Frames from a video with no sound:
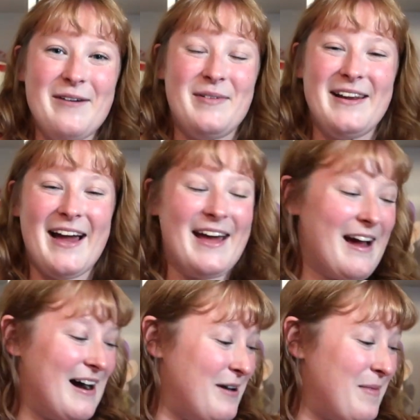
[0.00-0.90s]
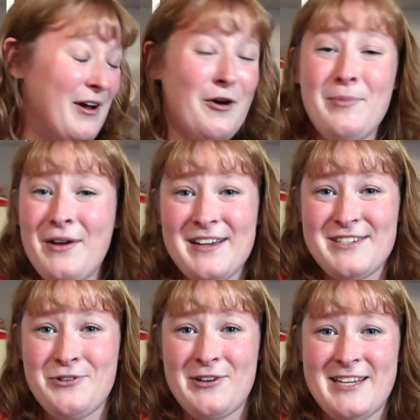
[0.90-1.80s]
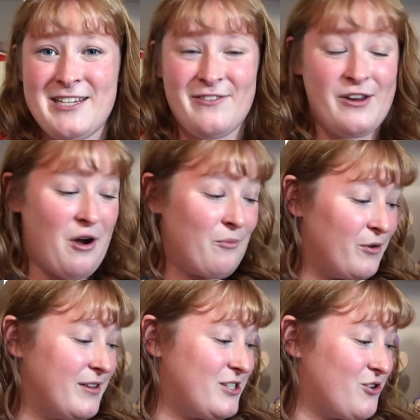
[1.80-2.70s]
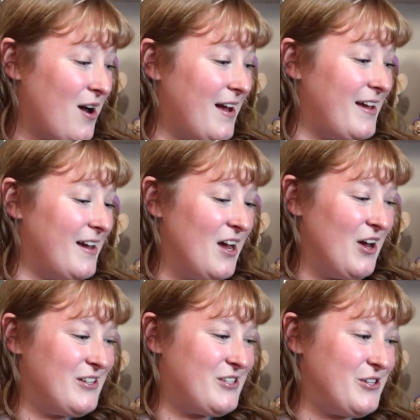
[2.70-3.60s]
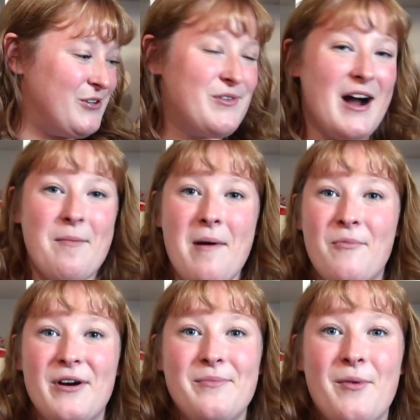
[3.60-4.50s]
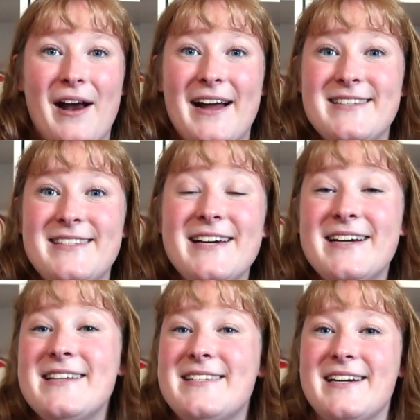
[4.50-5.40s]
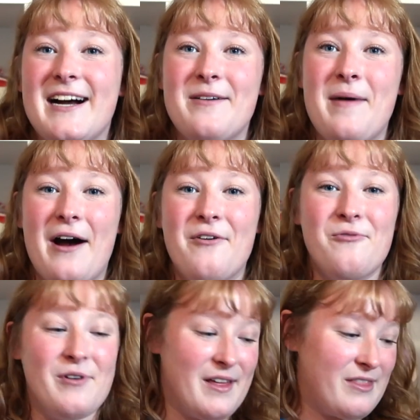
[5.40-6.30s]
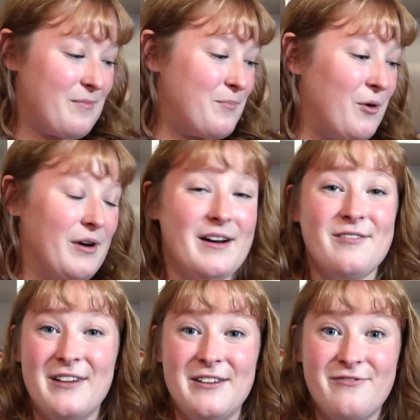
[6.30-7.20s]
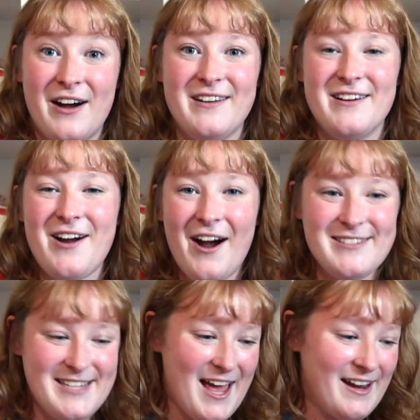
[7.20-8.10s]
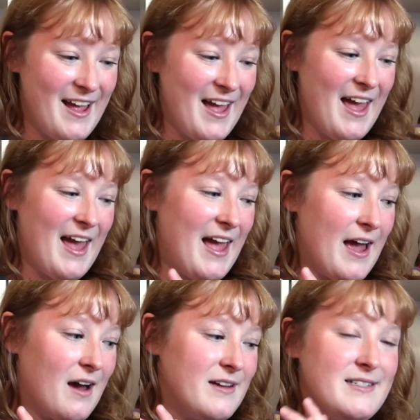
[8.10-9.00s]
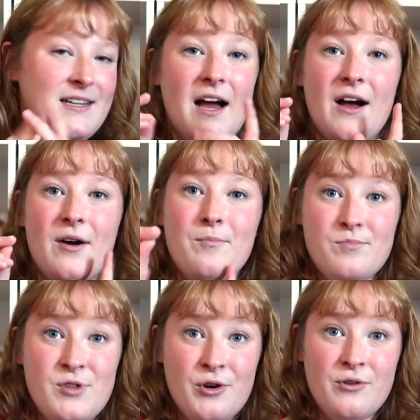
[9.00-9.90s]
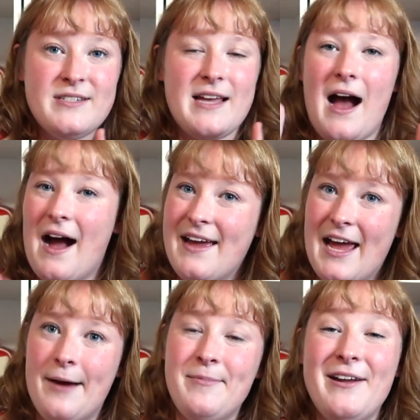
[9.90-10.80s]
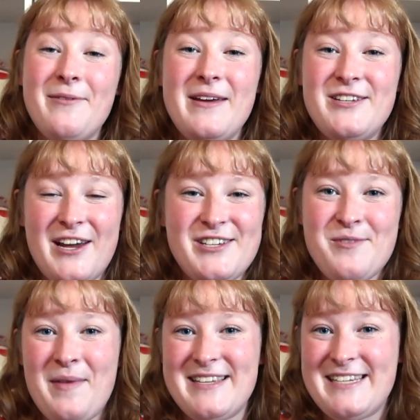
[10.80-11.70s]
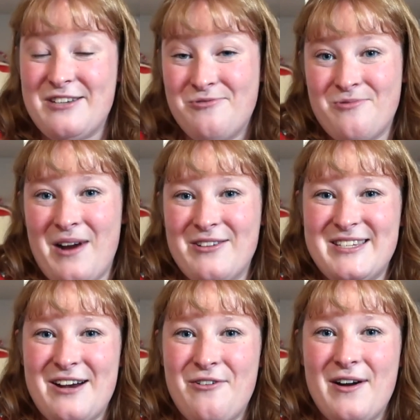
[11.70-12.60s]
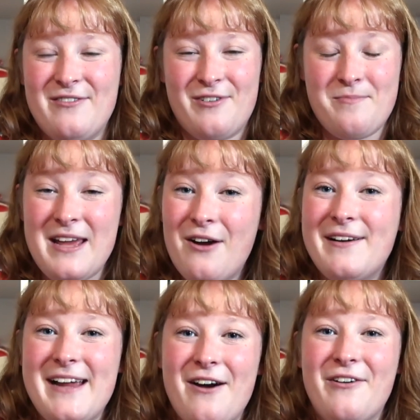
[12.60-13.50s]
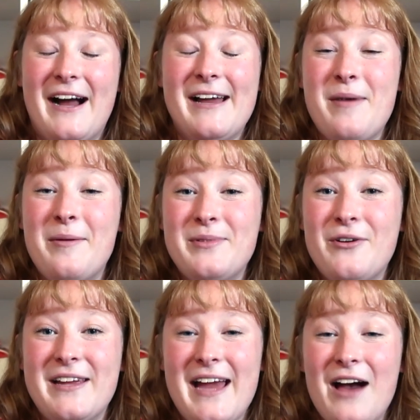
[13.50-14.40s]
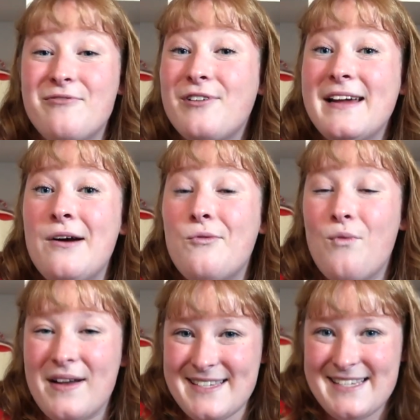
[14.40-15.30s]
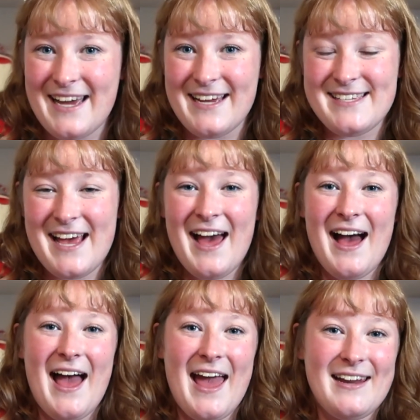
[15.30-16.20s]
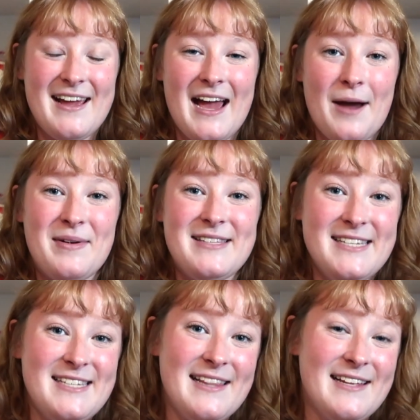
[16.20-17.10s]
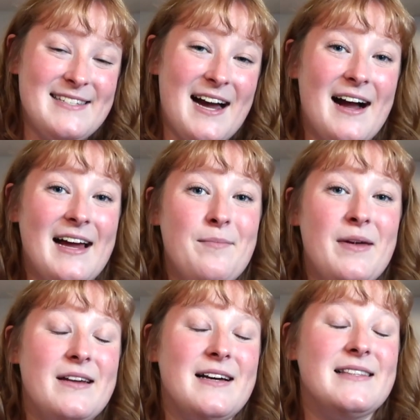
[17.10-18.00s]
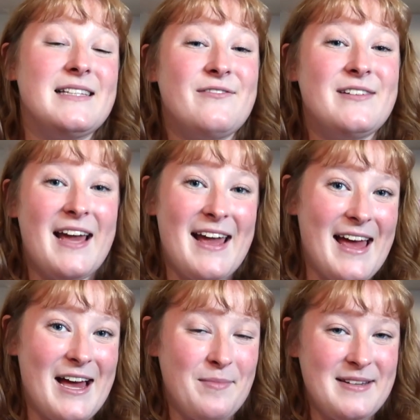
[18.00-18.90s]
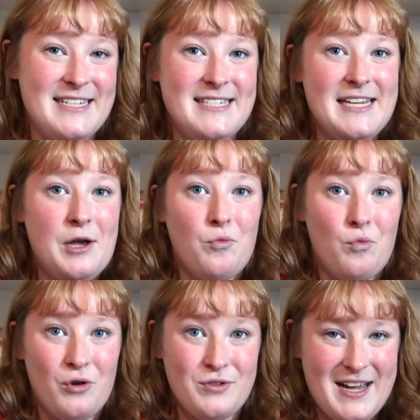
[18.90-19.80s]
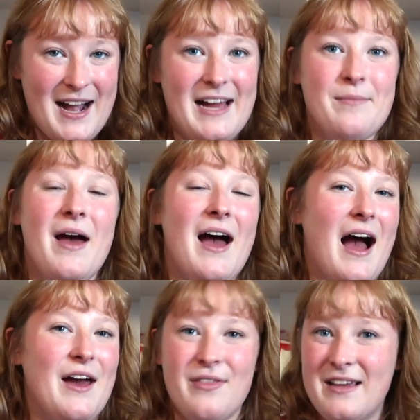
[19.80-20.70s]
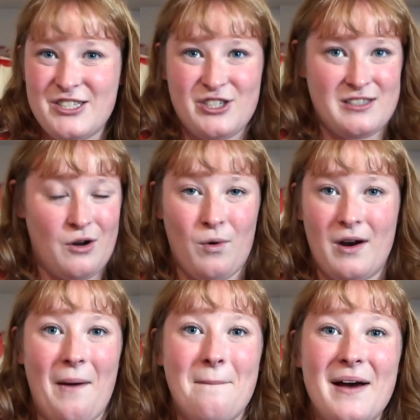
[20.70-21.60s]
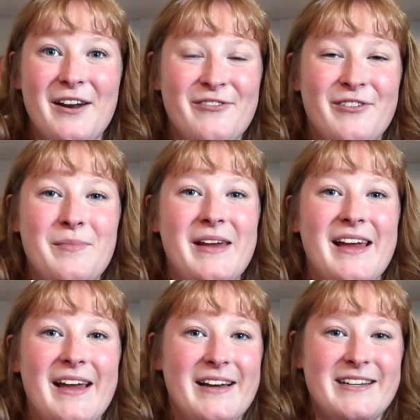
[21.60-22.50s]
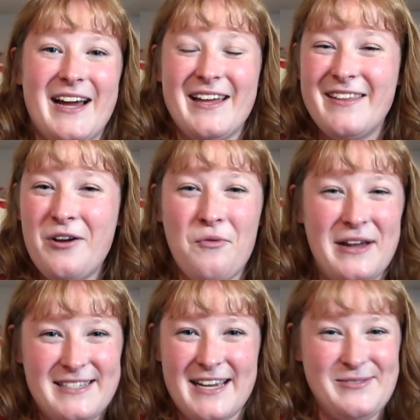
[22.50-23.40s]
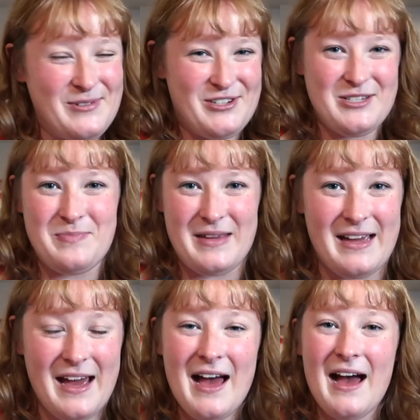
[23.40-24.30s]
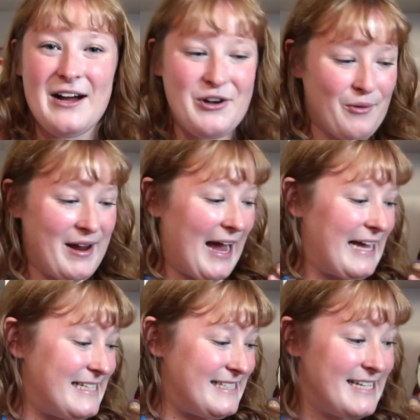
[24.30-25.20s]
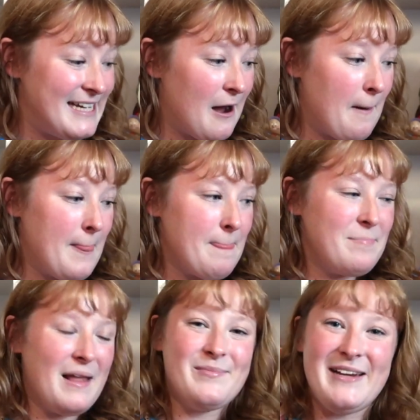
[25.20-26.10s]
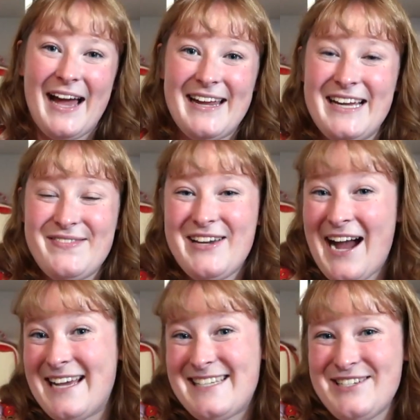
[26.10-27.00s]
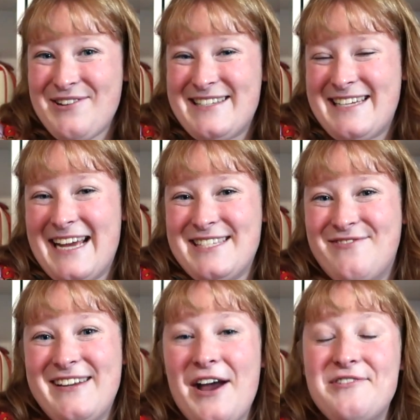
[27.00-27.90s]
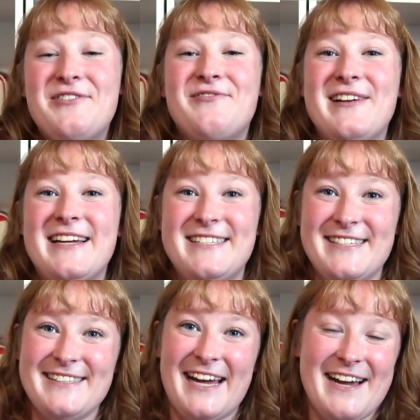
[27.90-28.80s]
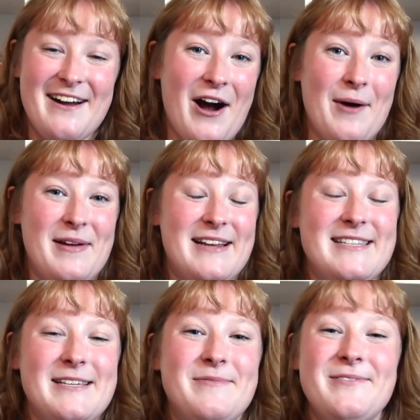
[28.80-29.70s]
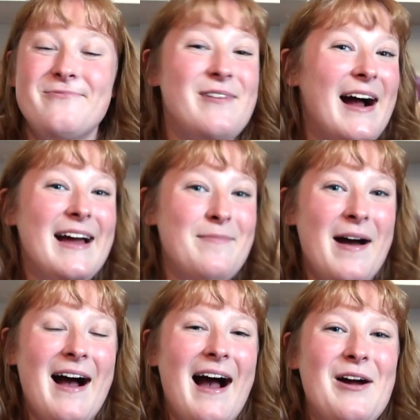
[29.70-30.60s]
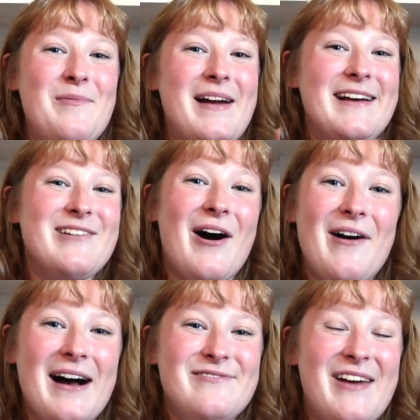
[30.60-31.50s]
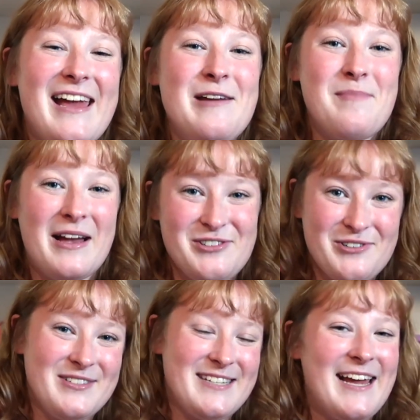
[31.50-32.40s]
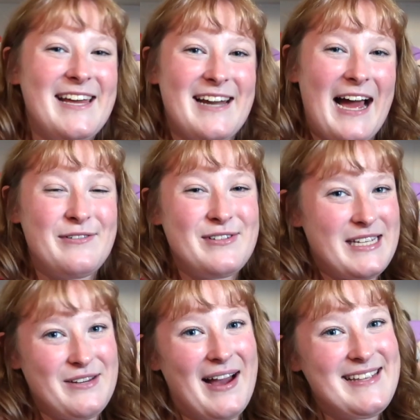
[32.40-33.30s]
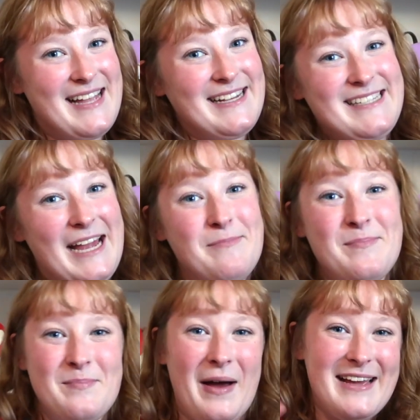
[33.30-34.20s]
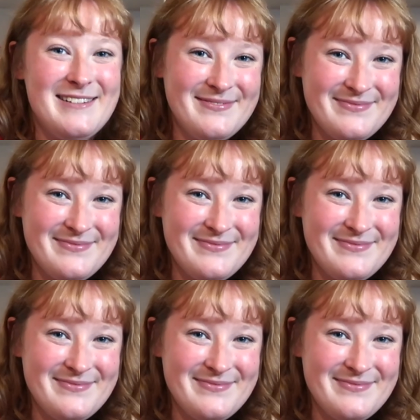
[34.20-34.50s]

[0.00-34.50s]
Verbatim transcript: But again, um, I hope you guys enjoyed today's video. I'm really trying to come up with more ideas and come out with more and fun content. And news, I am going to be changing my schedule around. So from here on out, I am uploading every Wednesdays, 8 a.m. Disneyland time and 11 a.m. Disney World time. I think it's just gonna work better for me and I think weekdays would just be a great idea. But again, if you guys enjoyed today's video, don't forget to like, comment, and subscribe. I hope you guys all have a magical day and I will see you guys next time. Bye!